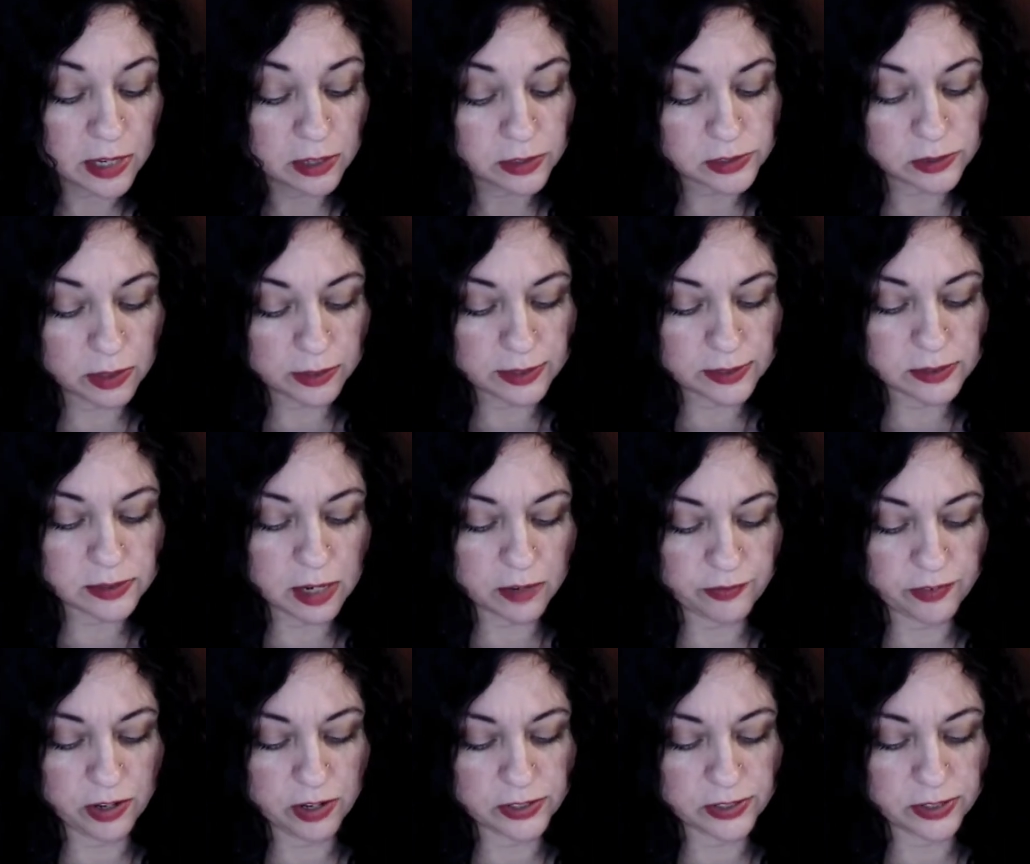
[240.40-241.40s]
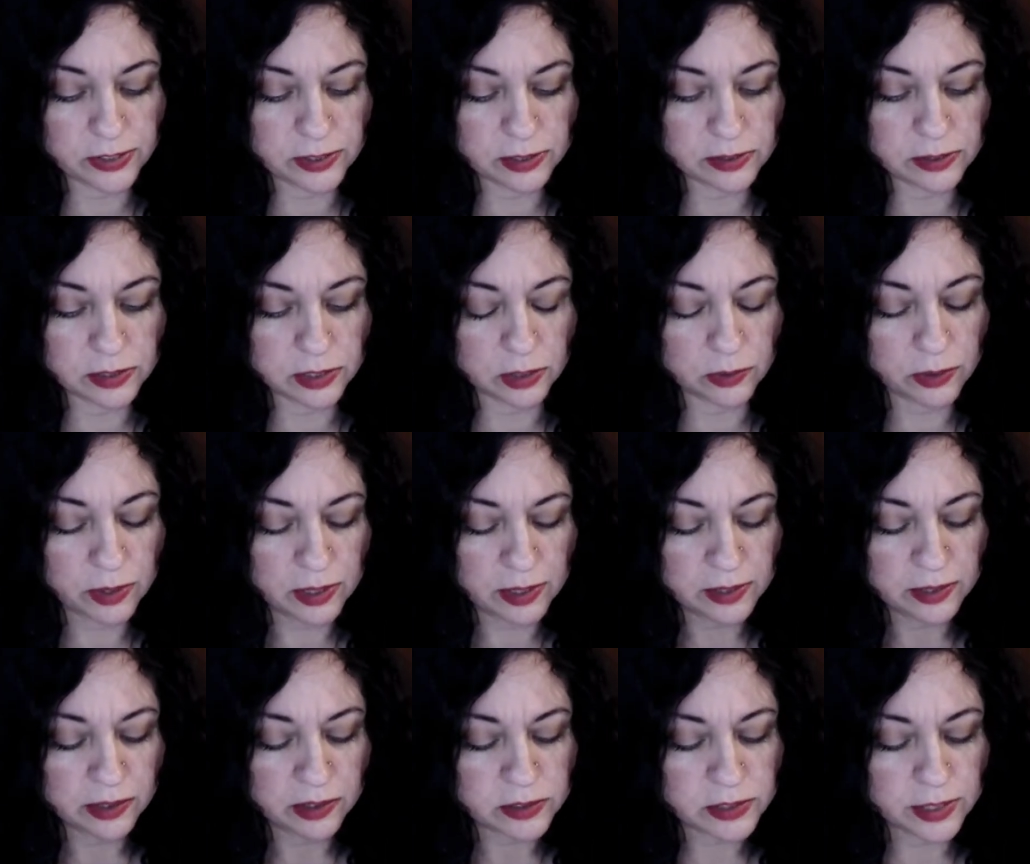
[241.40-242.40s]
So all this stuff narcissists do.
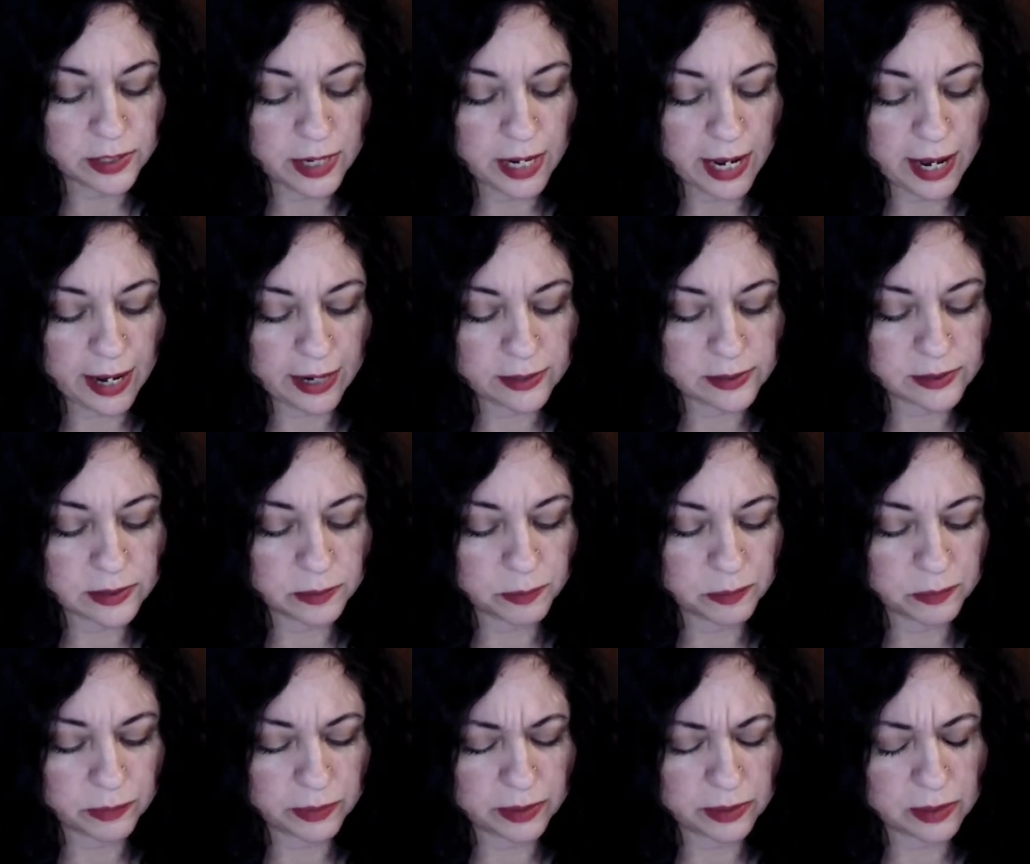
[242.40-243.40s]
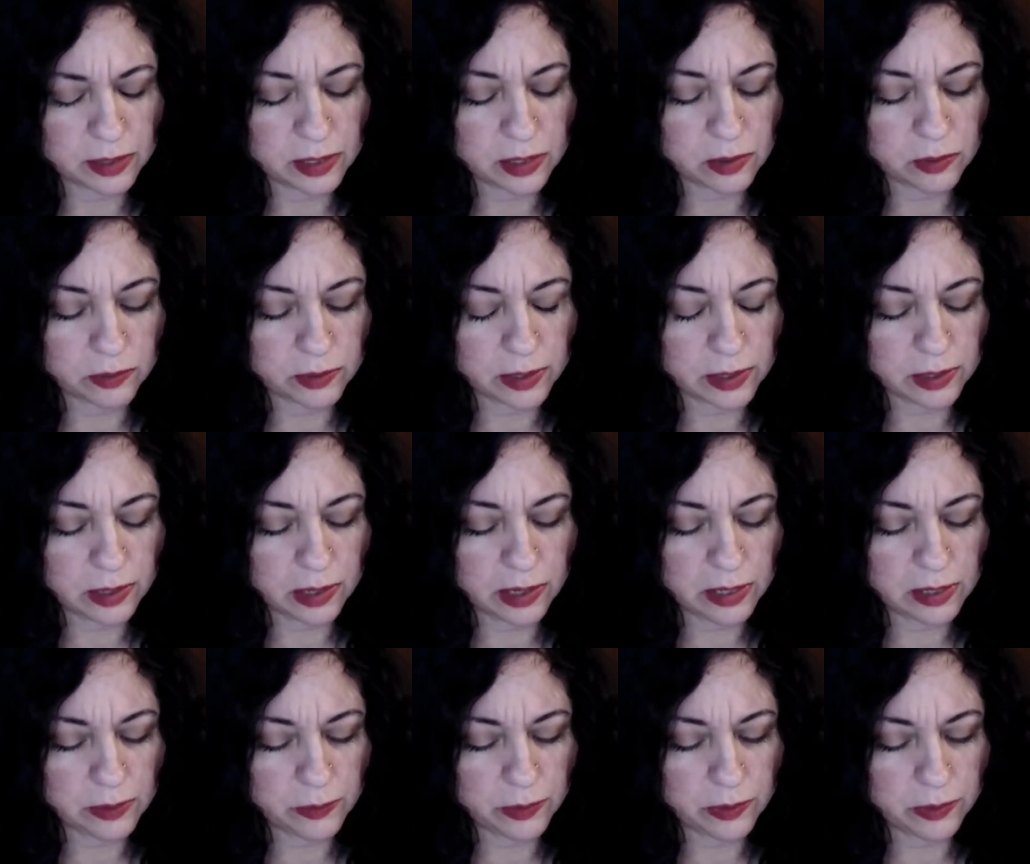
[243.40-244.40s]
So then I asked them, you know, that
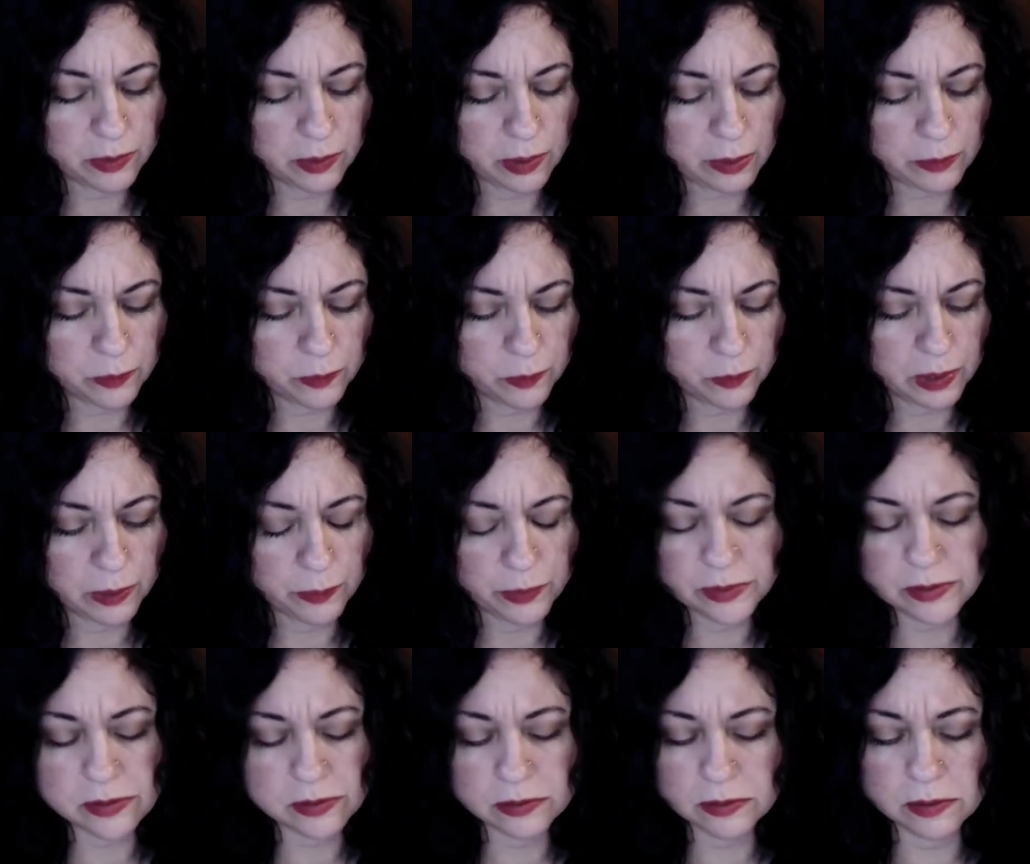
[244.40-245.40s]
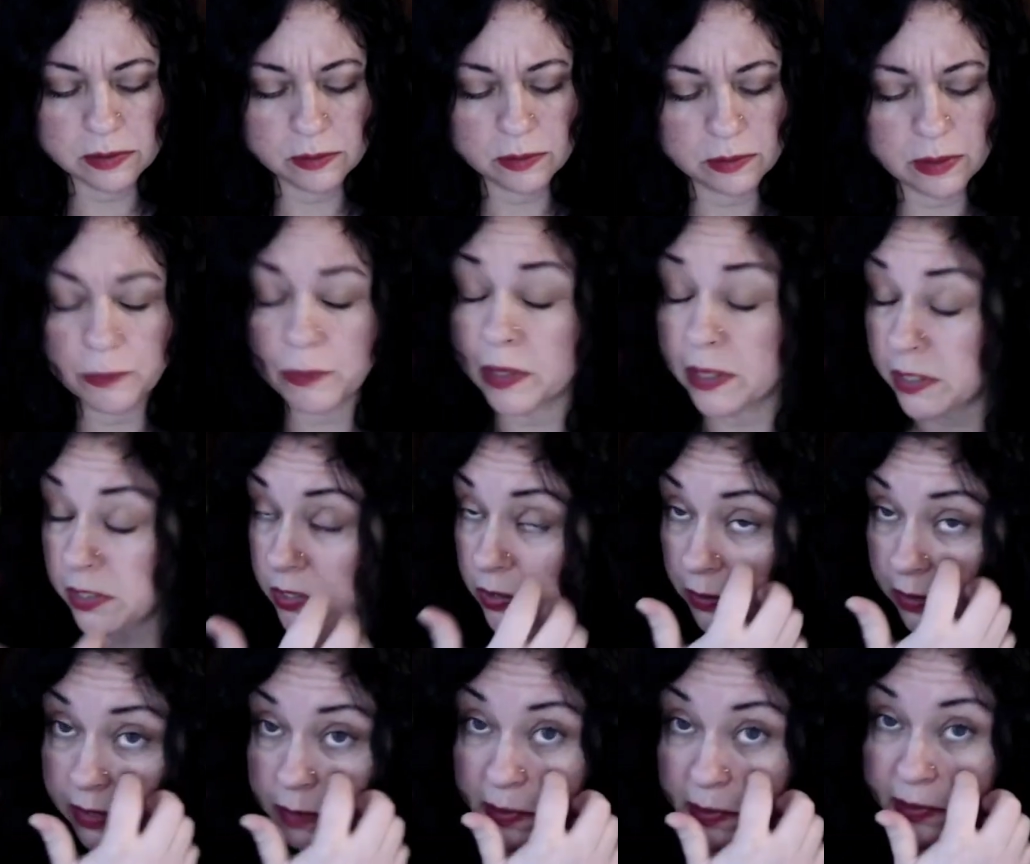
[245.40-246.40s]
what was, what did you
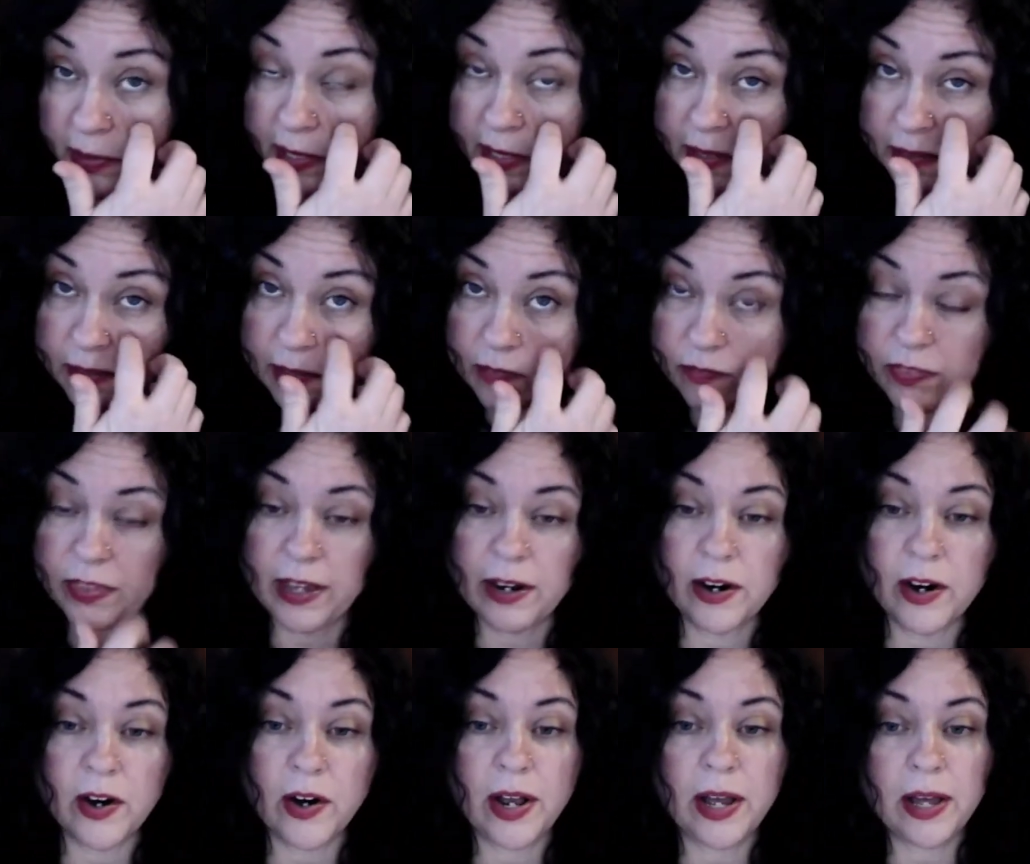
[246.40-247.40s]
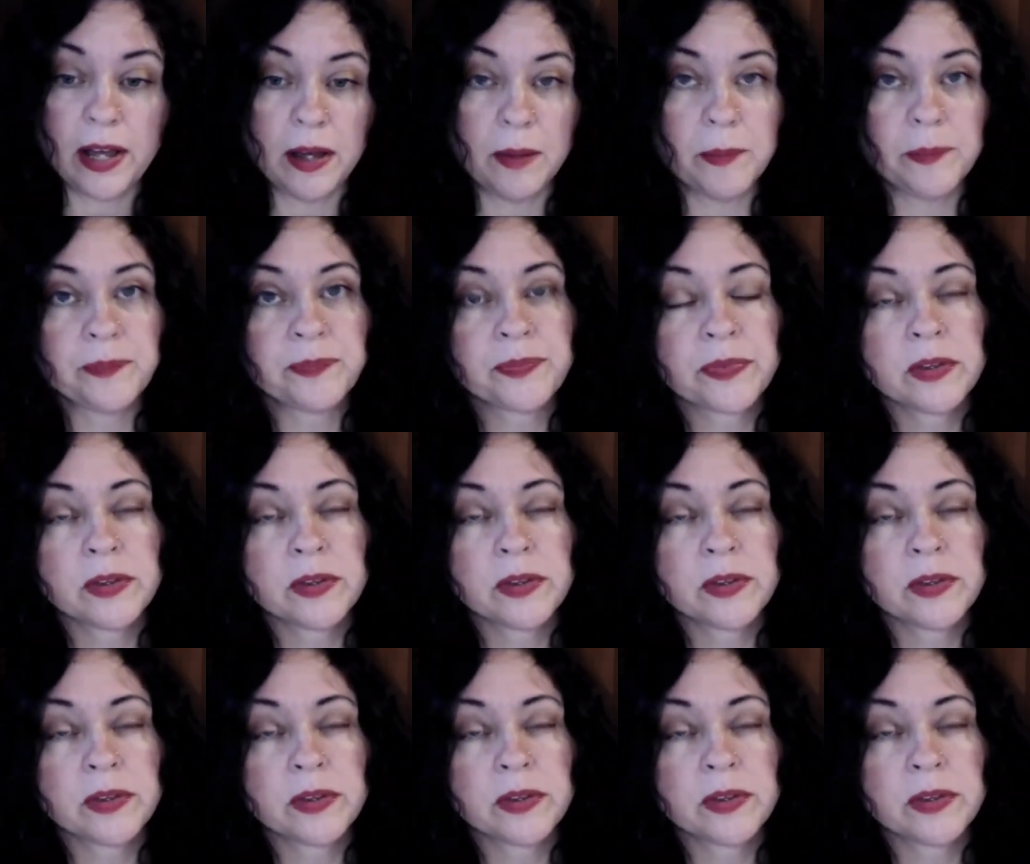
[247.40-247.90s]
experience of their, um,